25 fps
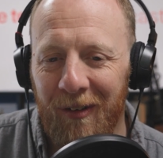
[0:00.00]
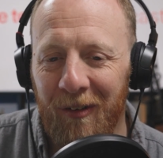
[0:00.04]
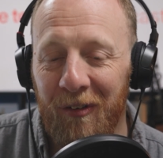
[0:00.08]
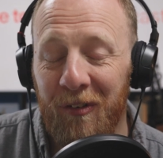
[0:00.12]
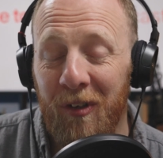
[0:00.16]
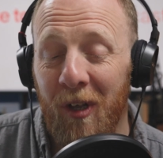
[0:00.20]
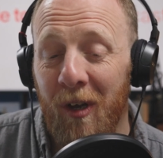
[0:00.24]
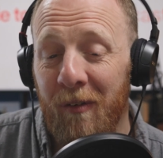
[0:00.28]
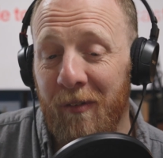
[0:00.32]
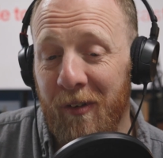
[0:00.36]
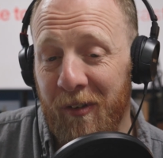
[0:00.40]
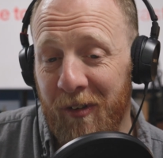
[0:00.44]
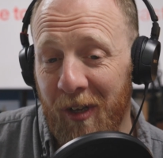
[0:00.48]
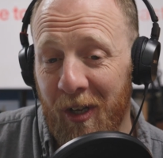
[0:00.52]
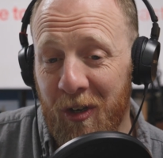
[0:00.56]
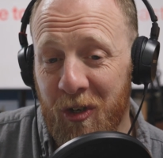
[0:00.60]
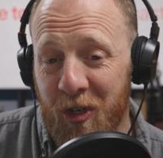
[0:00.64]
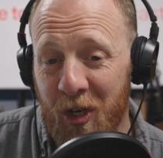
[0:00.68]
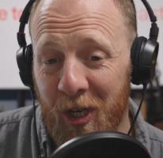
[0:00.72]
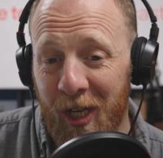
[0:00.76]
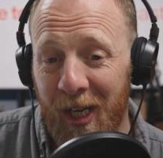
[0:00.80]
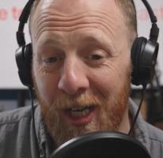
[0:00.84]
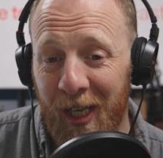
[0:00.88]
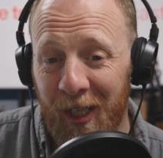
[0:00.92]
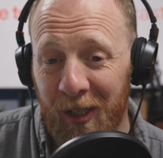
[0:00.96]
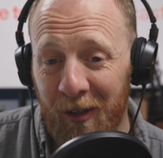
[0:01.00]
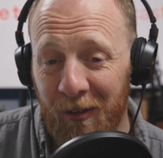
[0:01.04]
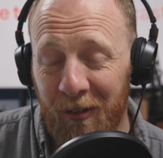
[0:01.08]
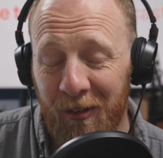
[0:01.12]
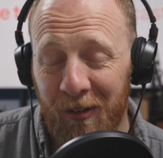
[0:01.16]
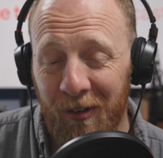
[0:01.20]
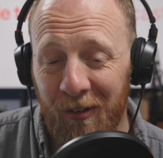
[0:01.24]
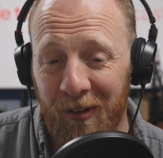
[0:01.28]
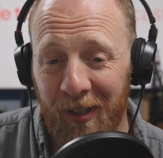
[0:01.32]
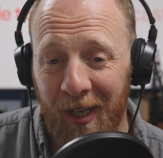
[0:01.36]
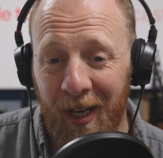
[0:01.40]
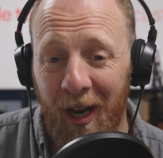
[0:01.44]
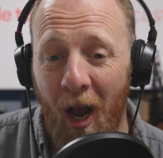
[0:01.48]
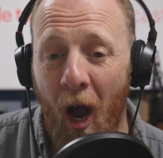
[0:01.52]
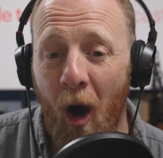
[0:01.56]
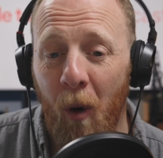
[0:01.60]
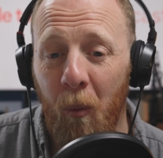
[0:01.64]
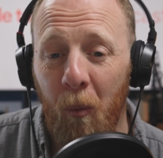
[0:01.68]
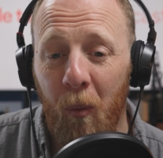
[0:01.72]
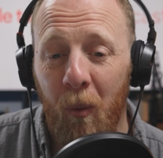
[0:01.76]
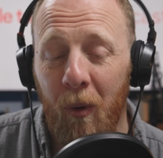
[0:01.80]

the service engineer used to say, oh,